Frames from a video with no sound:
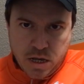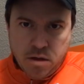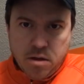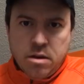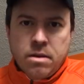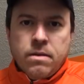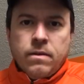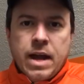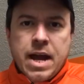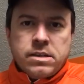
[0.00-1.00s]
Asked this
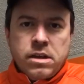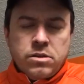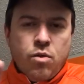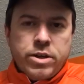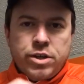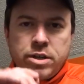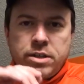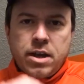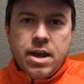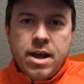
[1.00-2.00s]
question, said, hey,
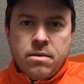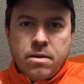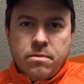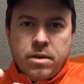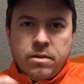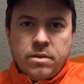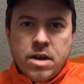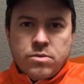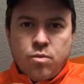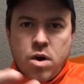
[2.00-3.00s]
there's
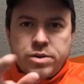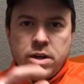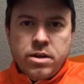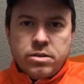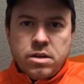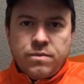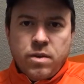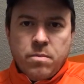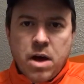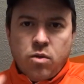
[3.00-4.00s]
Washington Huskies football,
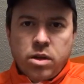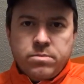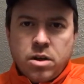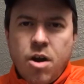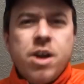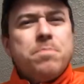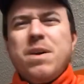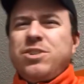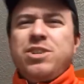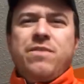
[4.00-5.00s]
Clemson Car. There's a bunch of you in
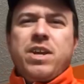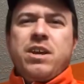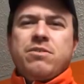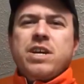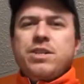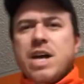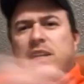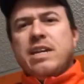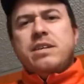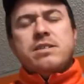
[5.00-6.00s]
here. TJ Lee, saw
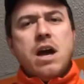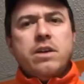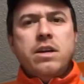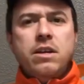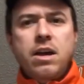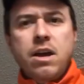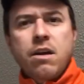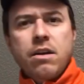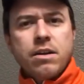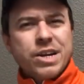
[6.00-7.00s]
you in here.
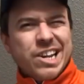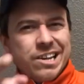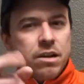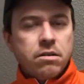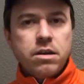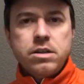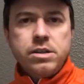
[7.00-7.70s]
Good to see you.